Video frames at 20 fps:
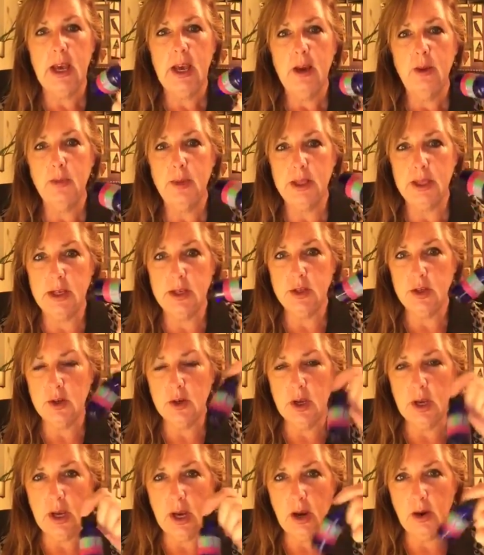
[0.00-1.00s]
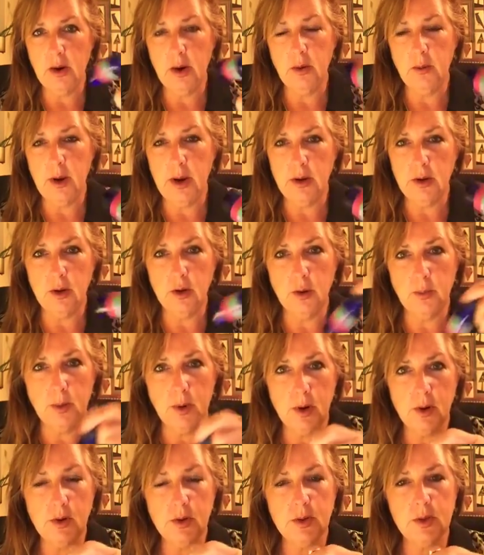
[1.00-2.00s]
But this you can carry around in your
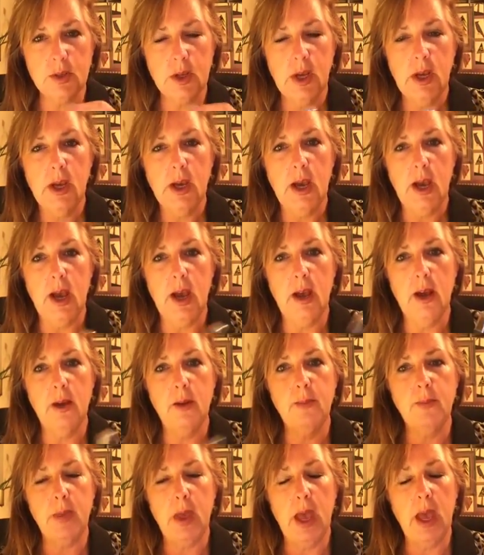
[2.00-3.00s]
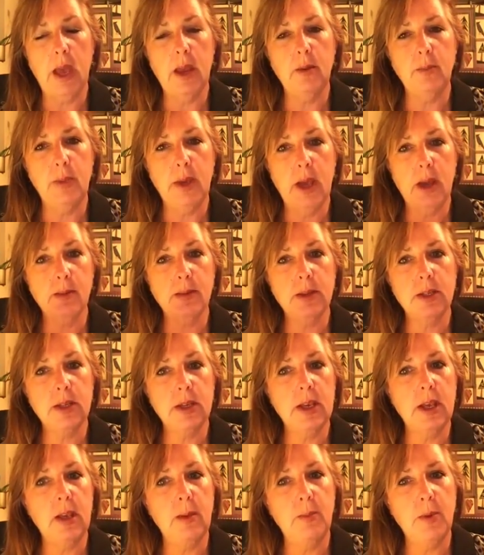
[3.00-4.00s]
purse and be able to
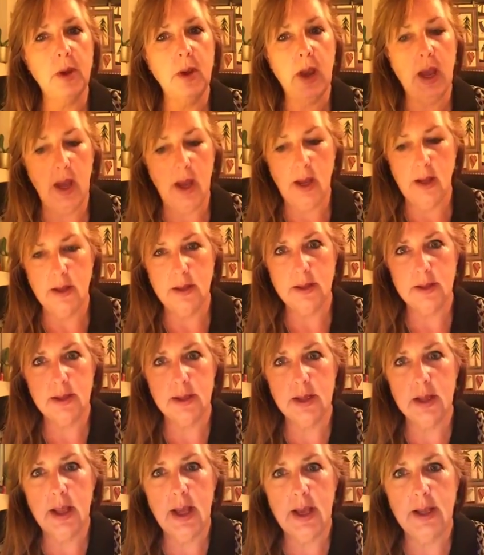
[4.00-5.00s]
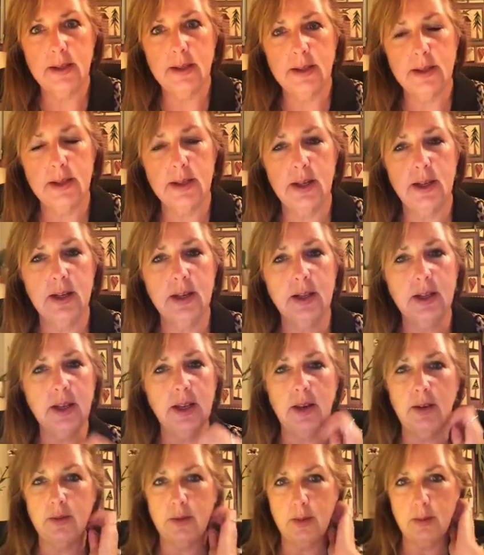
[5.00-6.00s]
keep your hands cleansed and
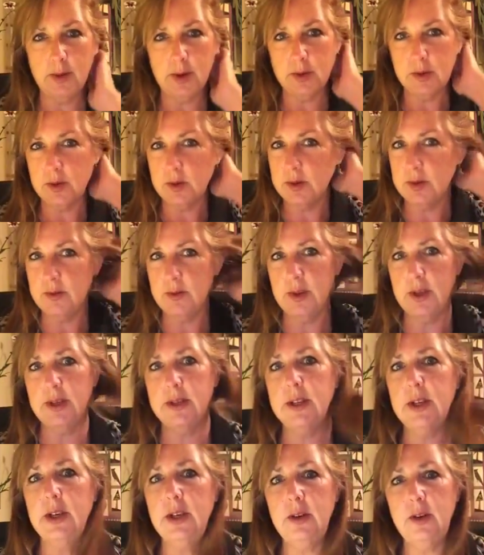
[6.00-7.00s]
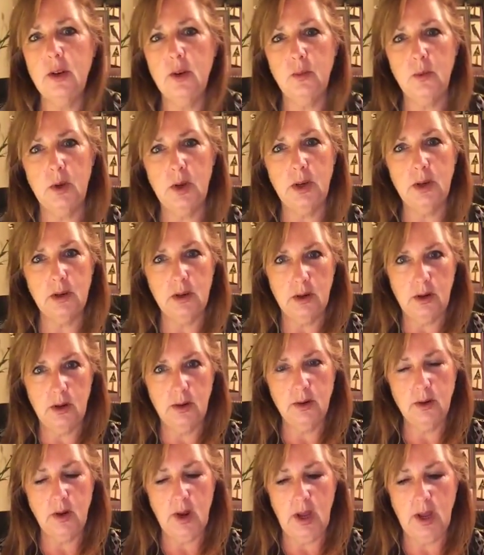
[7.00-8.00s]
clean from all sorts of things that you don't want on
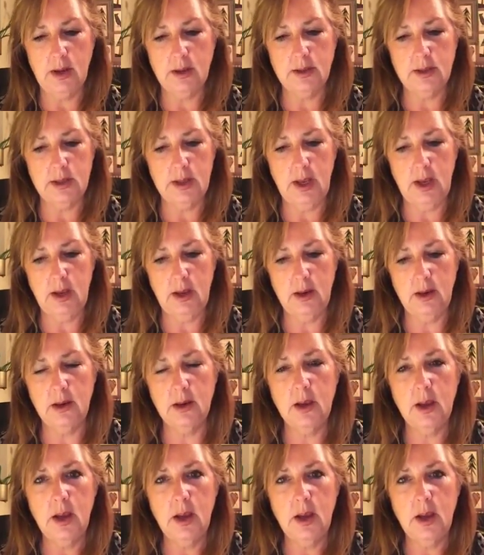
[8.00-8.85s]
your hands and